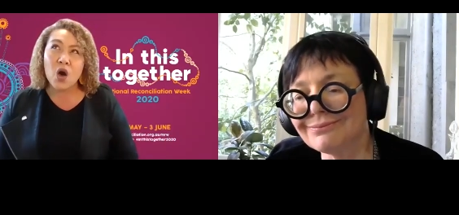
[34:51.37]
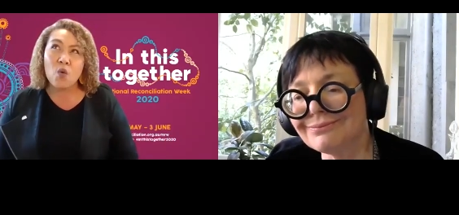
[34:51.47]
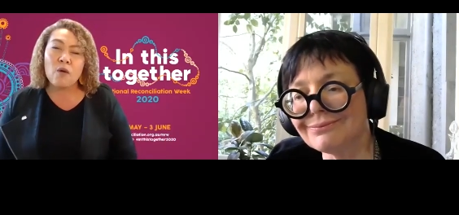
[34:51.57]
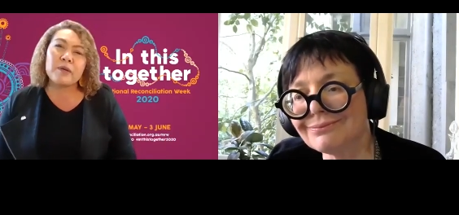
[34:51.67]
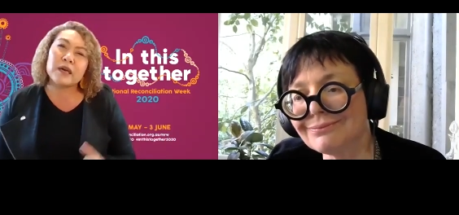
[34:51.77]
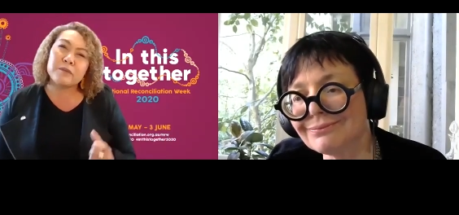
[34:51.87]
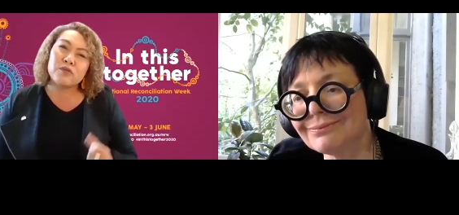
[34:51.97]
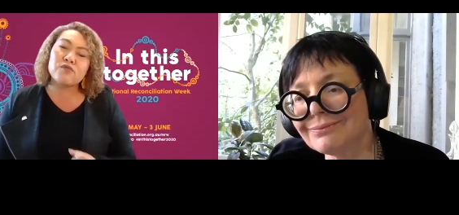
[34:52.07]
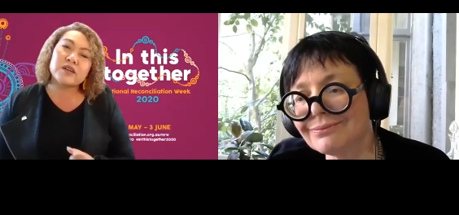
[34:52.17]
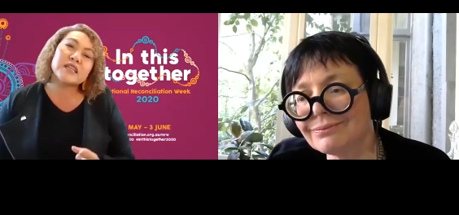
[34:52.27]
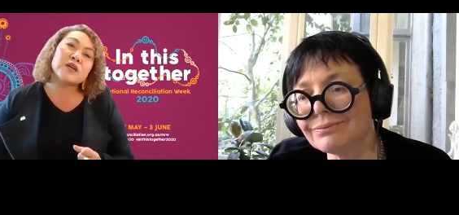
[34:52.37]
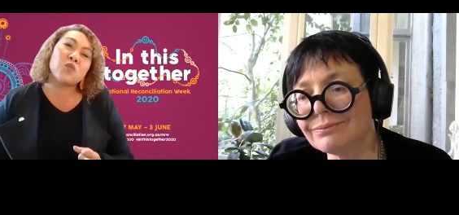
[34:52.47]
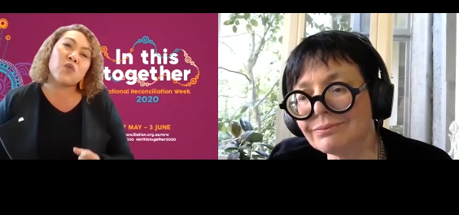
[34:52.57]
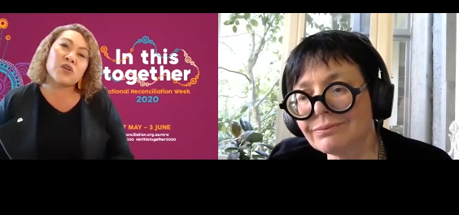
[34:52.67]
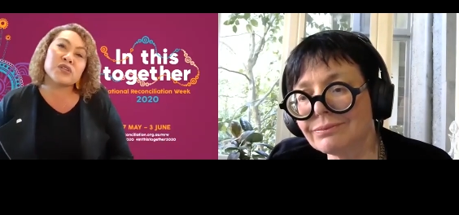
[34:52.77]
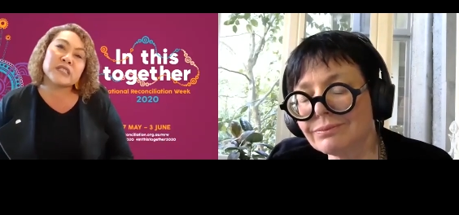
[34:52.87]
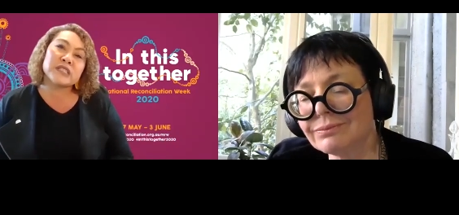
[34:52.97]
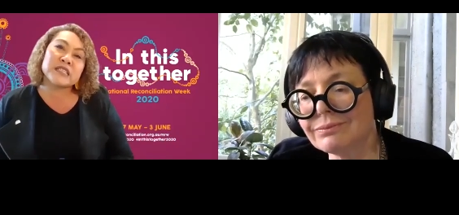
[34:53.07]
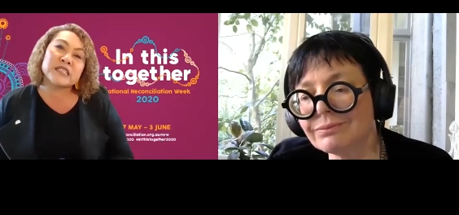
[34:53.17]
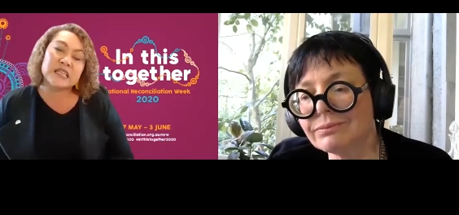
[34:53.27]
Speaker 1: what people really wanted to
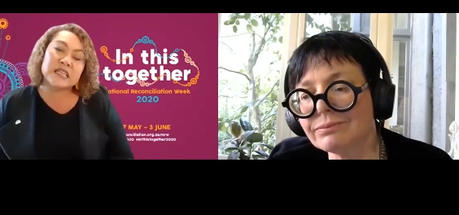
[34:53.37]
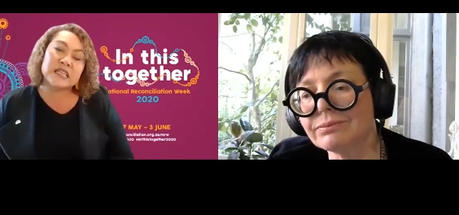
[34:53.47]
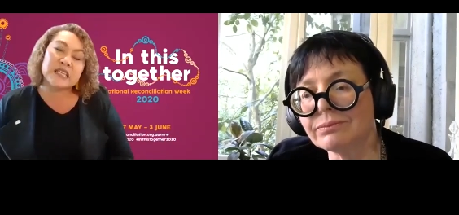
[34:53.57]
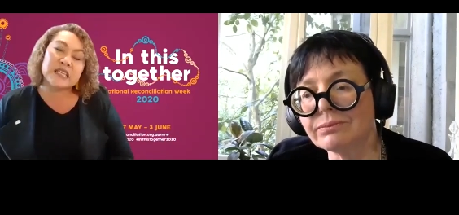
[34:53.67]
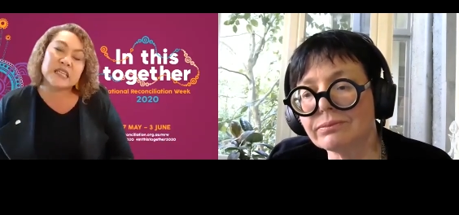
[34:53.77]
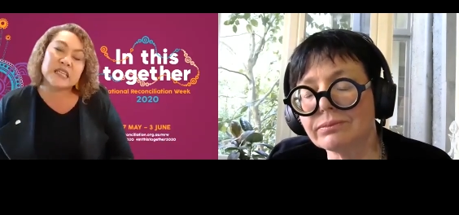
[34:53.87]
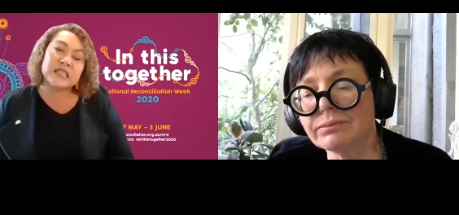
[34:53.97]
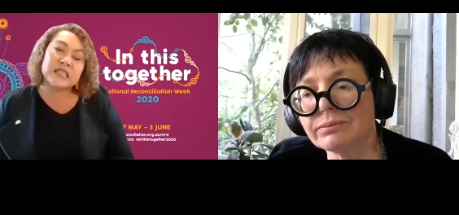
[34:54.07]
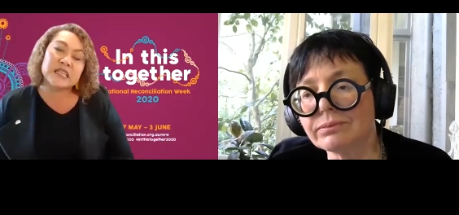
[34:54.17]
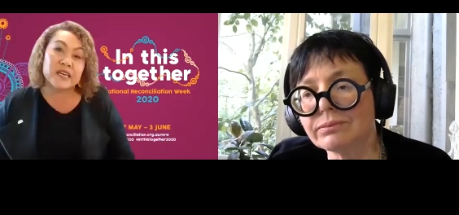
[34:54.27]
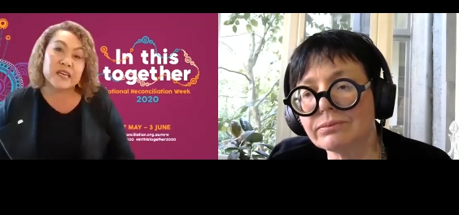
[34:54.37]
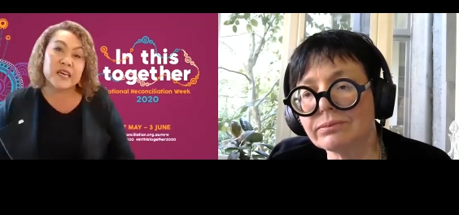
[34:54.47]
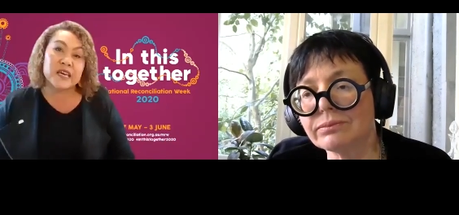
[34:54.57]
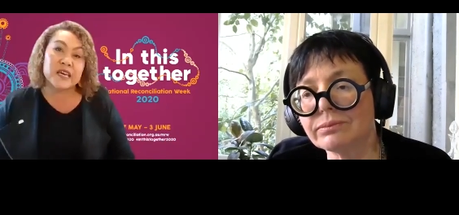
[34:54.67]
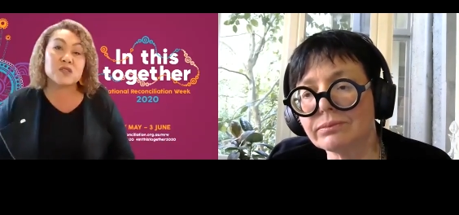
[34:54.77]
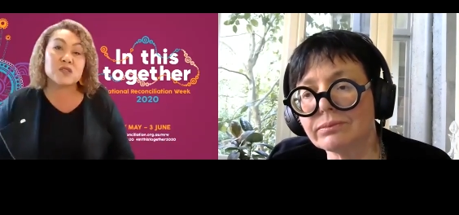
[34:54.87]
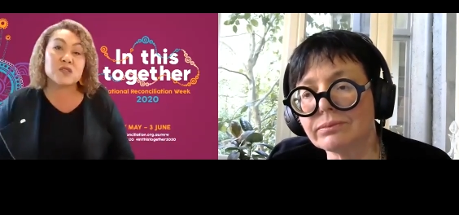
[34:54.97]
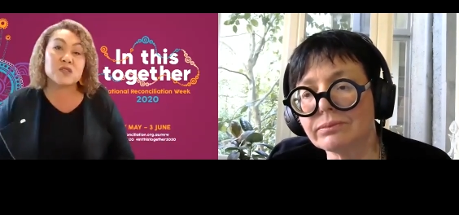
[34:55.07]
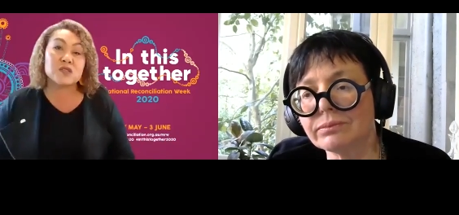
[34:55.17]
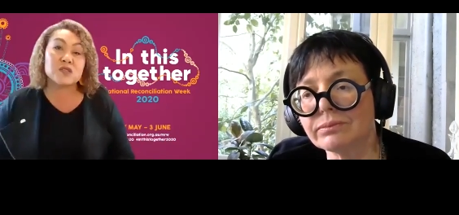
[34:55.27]
hear and see was a way
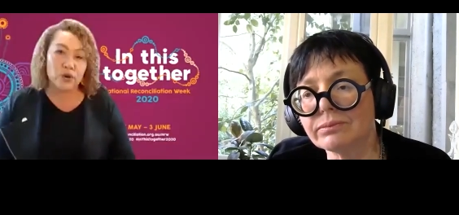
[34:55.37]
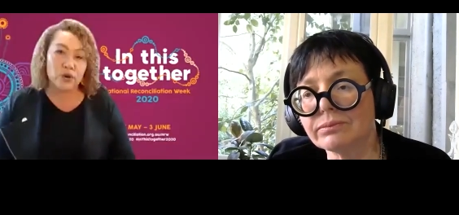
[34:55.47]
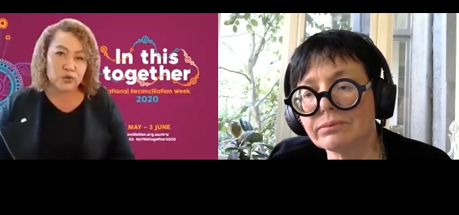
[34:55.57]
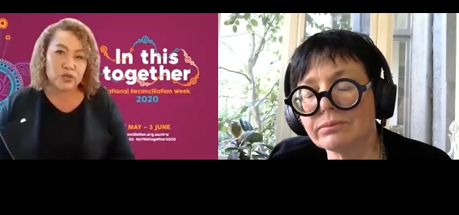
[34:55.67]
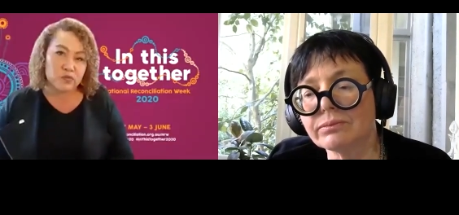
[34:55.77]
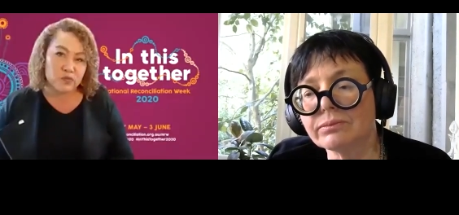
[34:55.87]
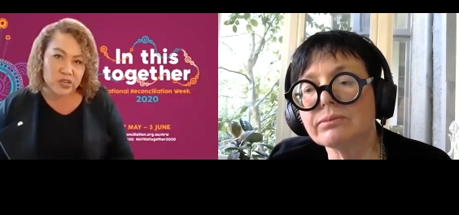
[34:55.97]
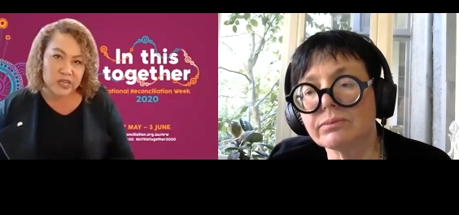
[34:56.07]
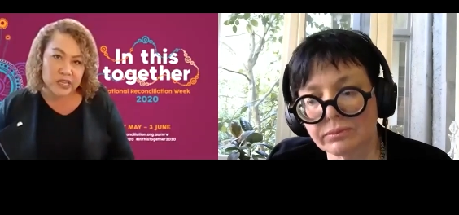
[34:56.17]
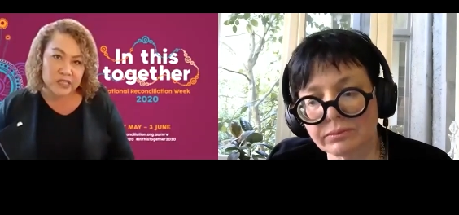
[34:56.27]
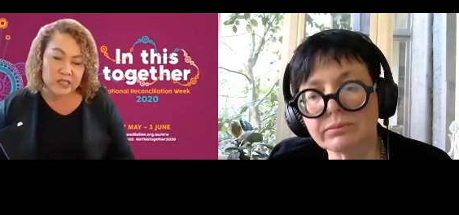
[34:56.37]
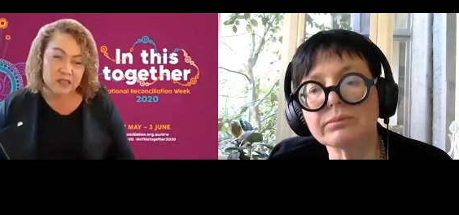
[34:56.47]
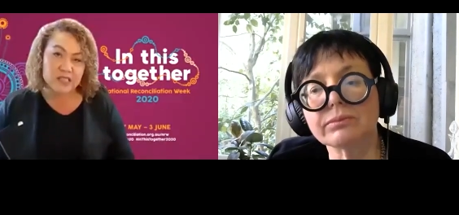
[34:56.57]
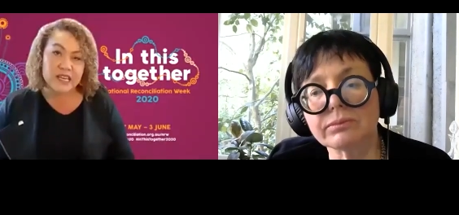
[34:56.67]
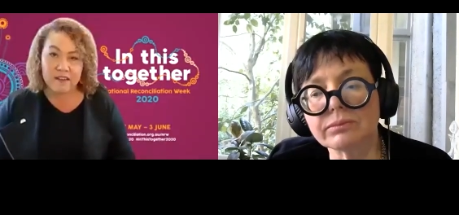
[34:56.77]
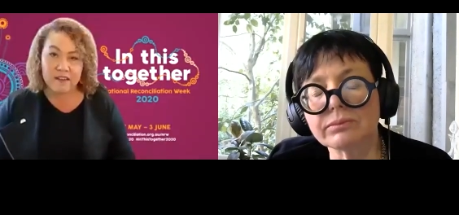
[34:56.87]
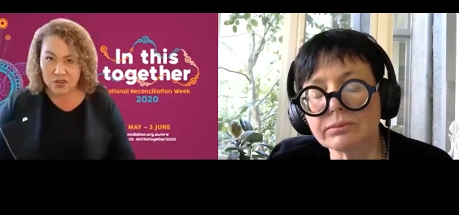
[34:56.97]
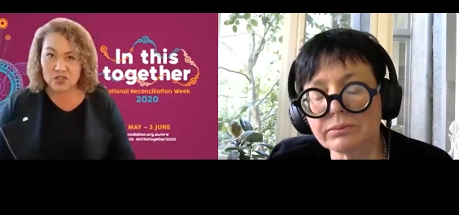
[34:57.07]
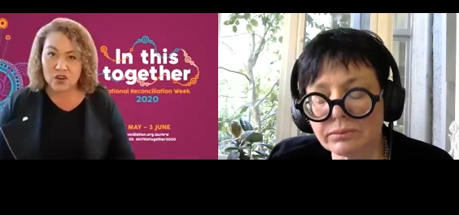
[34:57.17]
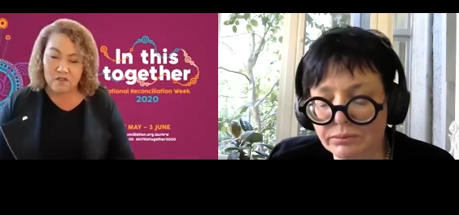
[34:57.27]
for local communities to have those
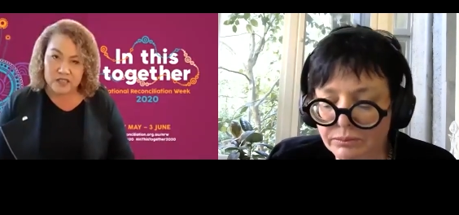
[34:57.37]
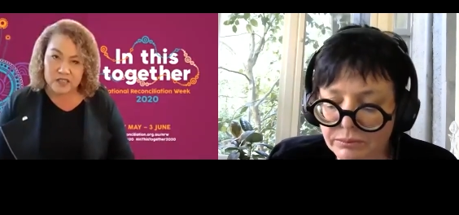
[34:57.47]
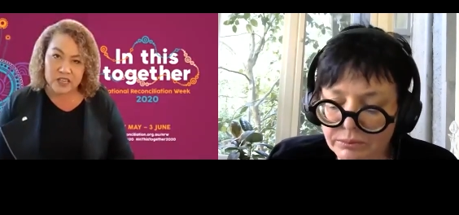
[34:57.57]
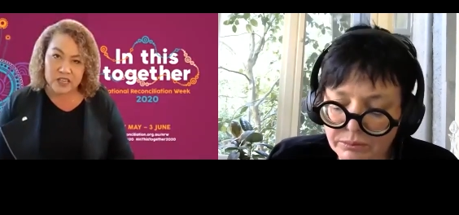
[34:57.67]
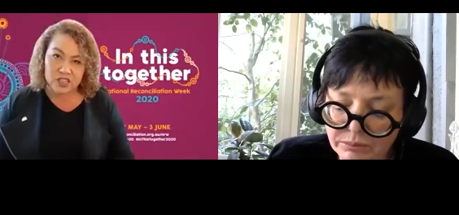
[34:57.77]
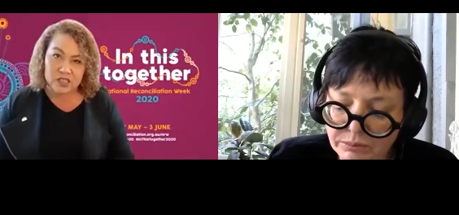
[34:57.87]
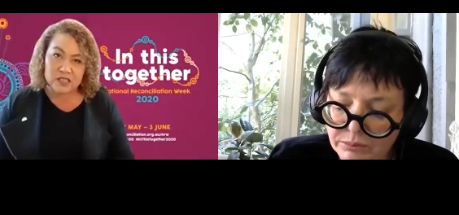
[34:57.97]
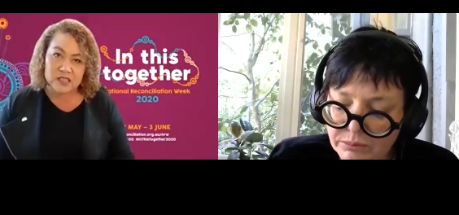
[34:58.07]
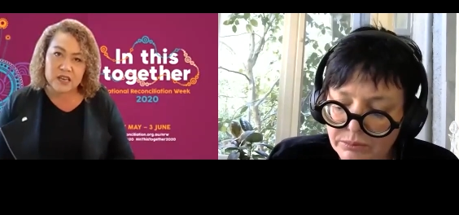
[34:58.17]
conversations.